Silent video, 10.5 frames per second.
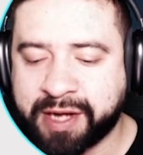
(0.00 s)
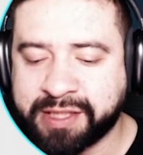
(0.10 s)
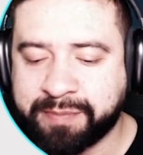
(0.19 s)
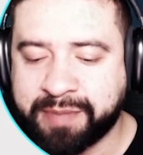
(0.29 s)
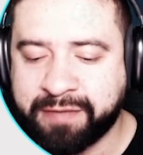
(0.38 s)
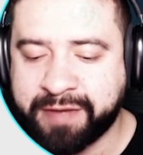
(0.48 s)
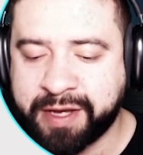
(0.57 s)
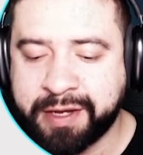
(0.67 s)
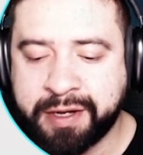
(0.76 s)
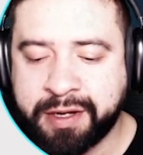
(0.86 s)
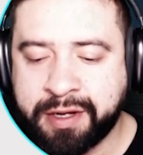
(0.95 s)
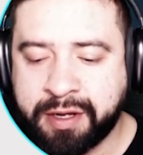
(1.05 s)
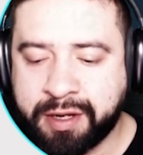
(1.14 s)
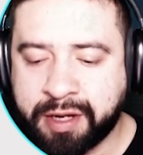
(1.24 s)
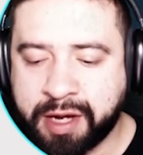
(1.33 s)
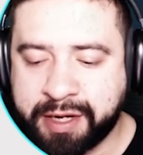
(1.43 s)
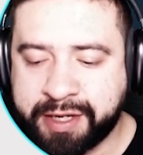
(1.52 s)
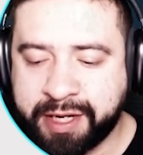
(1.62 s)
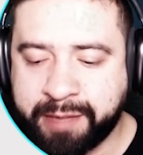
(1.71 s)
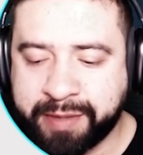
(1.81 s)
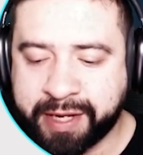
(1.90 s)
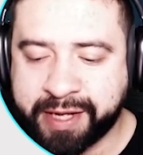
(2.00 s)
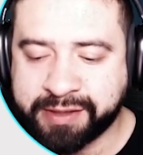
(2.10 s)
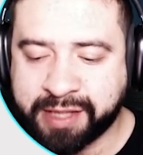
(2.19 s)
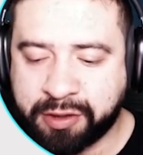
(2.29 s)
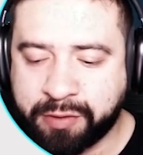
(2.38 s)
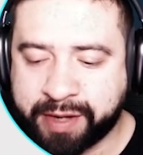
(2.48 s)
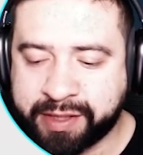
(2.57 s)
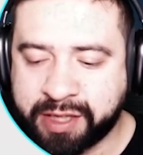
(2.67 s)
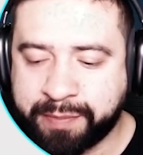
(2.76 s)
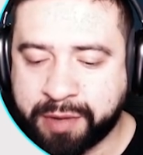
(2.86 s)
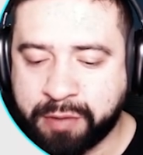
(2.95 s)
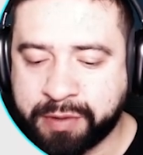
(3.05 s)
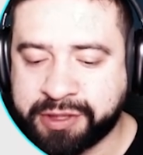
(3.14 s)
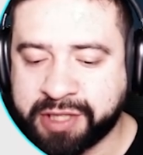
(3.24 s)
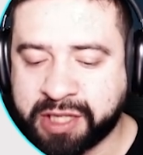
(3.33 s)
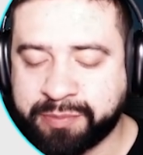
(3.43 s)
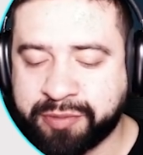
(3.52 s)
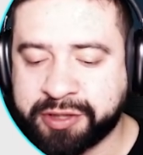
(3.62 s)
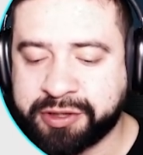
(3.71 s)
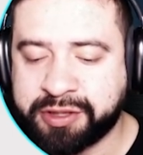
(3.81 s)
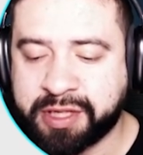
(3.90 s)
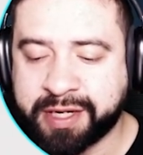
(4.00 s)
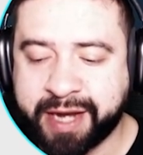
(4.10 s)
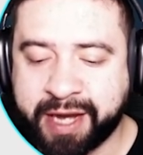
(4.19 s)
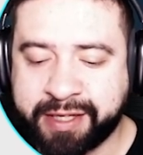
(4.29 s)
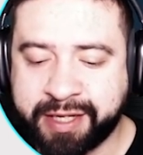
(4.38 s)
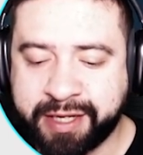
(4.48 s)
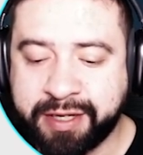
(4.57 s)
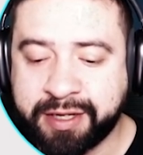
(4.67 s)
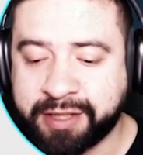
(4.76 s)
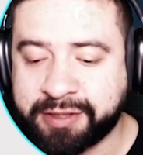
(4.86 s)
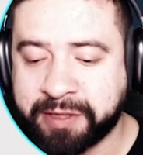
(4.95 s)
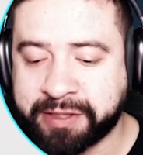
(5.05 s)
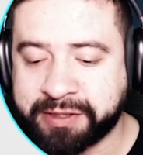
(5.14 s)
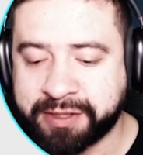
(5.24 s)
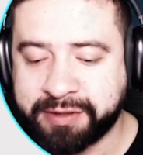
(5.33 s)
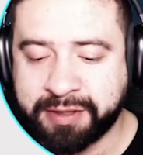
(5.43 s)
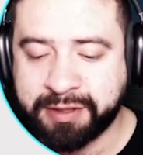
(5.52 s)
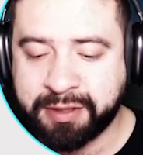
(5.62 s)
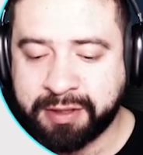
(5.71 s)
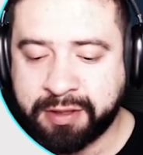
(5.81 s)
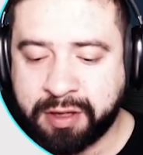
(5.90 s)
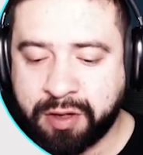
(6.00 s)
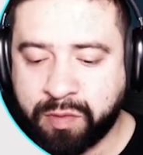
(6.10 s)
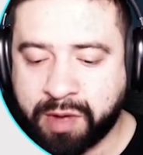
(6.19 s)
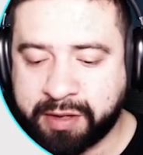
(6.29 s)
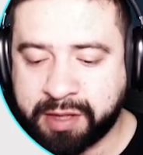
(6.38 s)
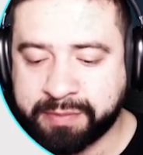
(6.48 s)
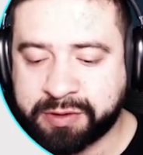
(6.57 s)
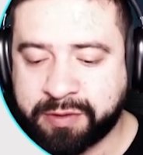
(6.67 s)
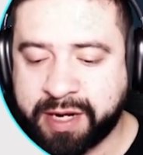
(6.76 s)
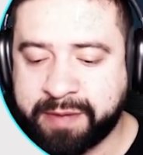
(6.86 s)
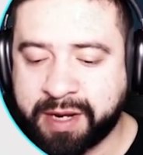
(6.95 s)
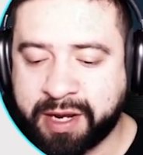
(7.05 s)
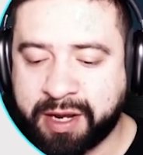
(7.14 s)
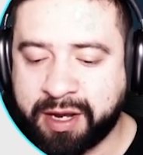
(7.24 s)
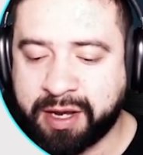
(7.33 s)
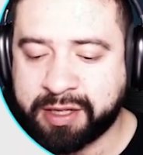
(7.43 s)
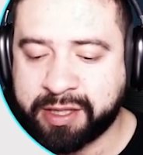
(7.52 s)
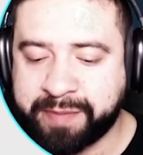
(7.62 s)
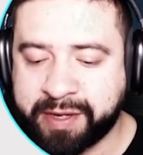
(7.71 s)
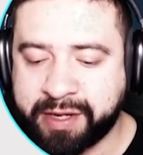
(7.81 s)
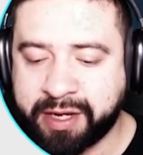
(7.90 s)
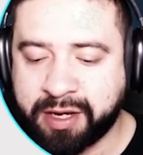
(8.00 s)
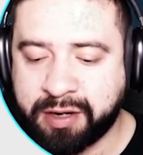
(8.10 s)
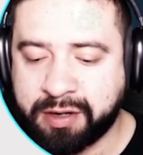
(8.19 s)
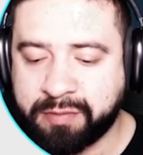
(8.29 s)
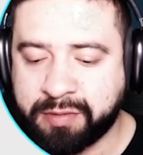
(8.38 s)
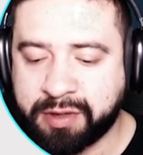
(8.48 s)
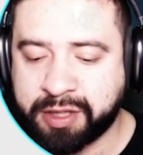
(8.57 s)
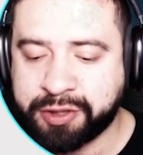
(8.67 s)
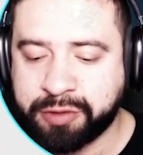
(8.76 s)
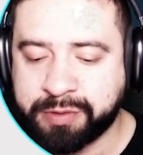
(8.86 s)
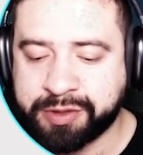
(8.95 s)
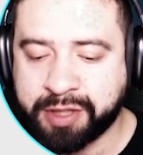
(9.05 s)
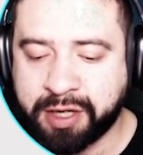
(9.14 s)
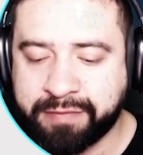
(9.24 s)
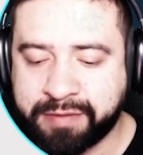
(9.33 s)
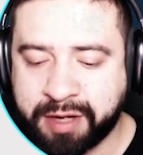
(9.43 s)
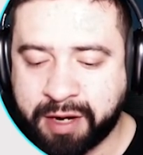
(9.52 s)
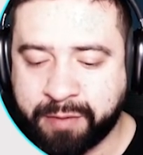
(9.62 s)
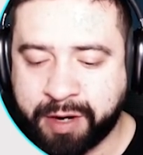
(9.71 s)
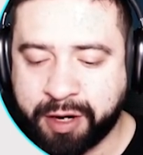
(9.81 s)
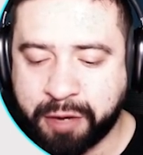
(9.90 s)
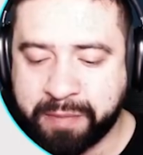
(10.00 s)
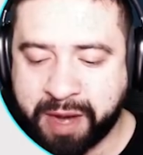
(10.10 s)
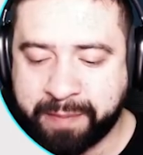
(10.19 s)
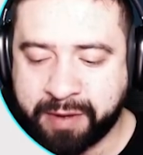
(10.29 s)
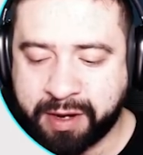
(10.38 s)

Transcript: above it. D planes now correctly depart with jet bridge connected. Interesting. Welcome screen clipping issue resolved, and radar map